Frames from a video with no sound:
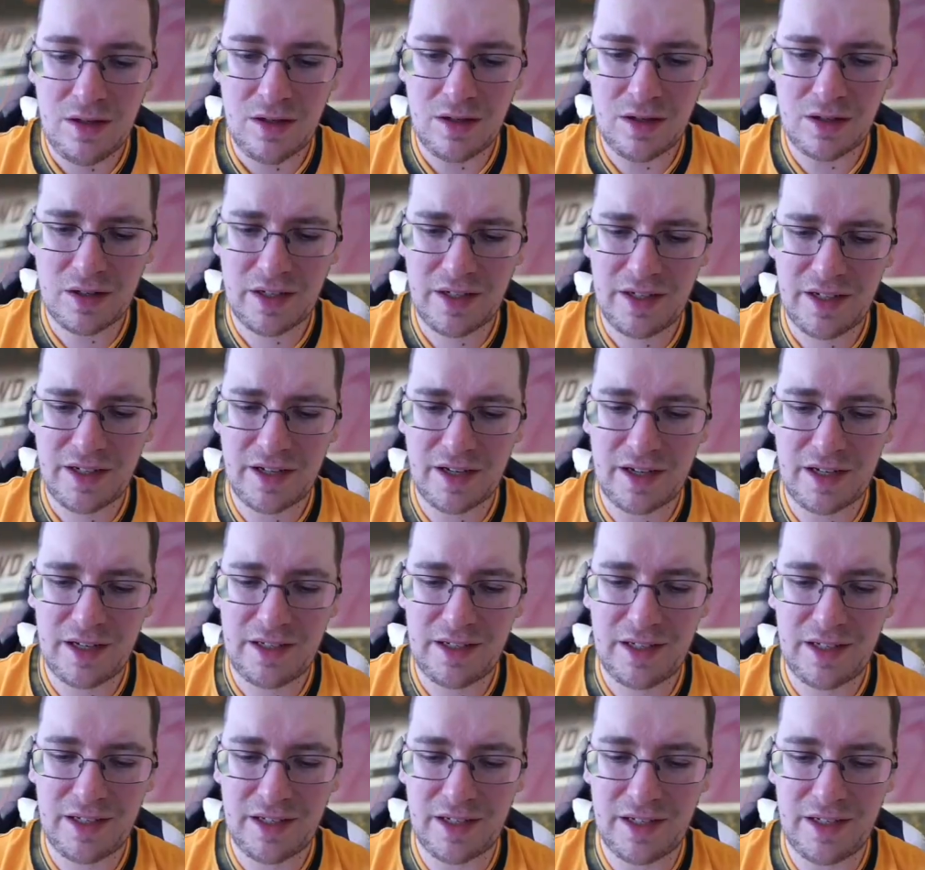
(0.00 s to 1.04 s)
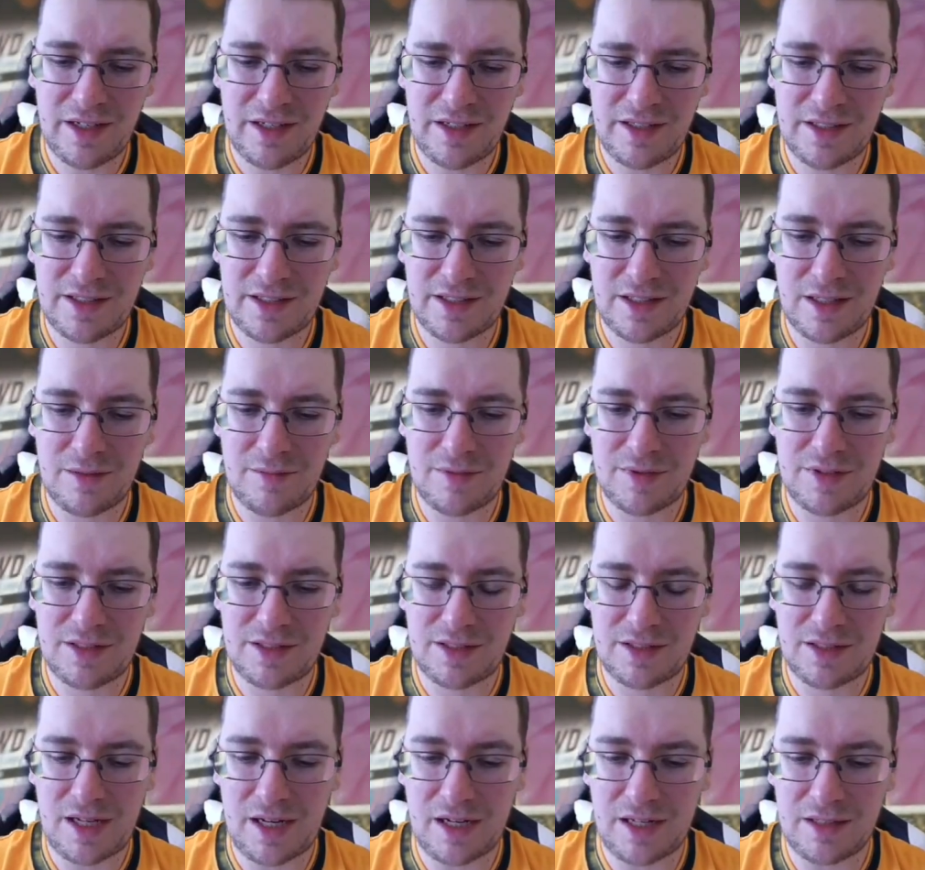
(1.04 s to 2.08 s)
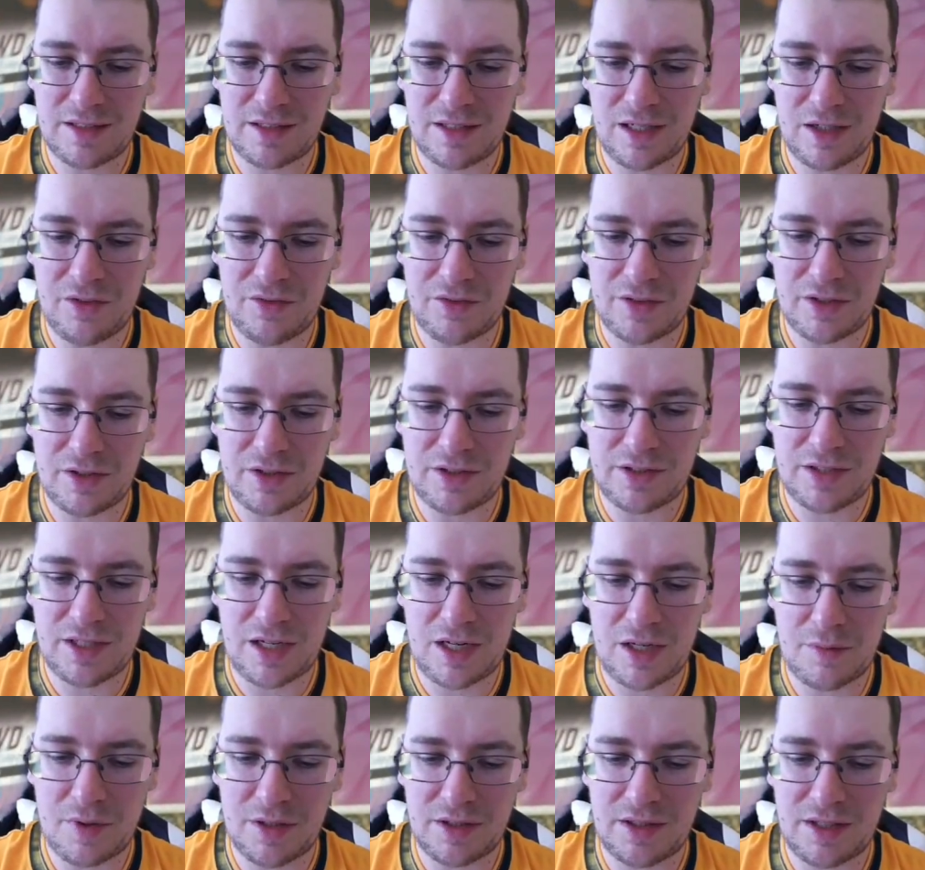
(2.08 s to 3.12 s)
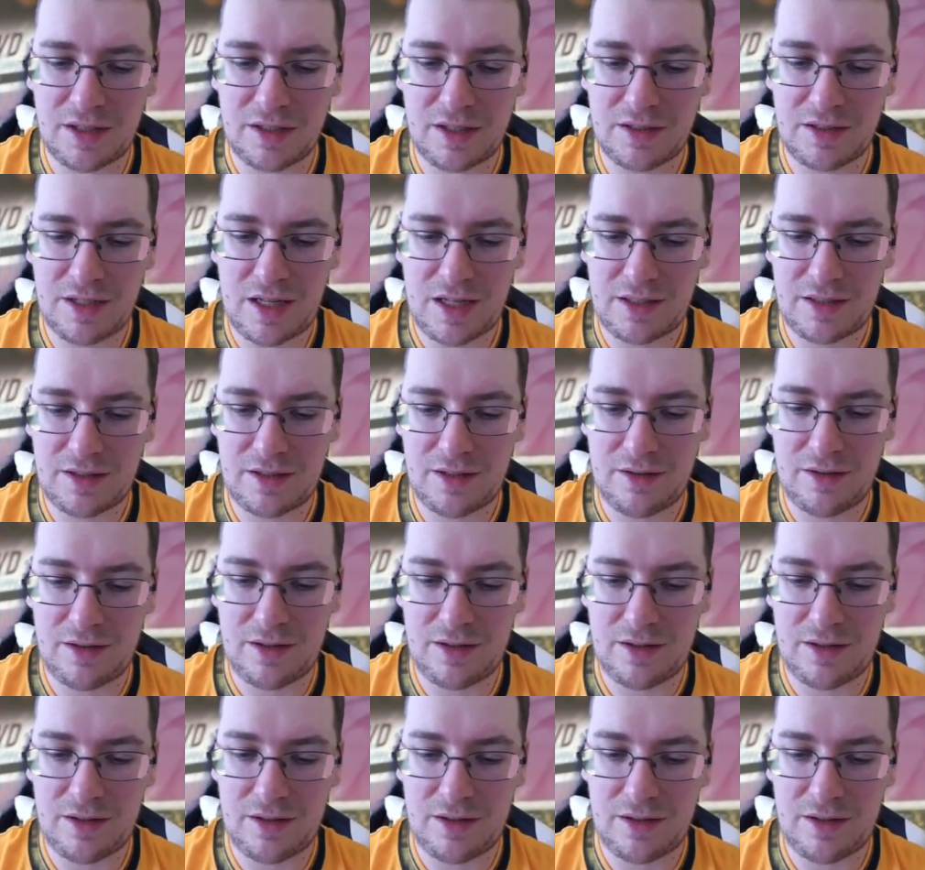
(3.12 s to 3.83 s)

Okay, yeah, he is standing inside of his own stadium because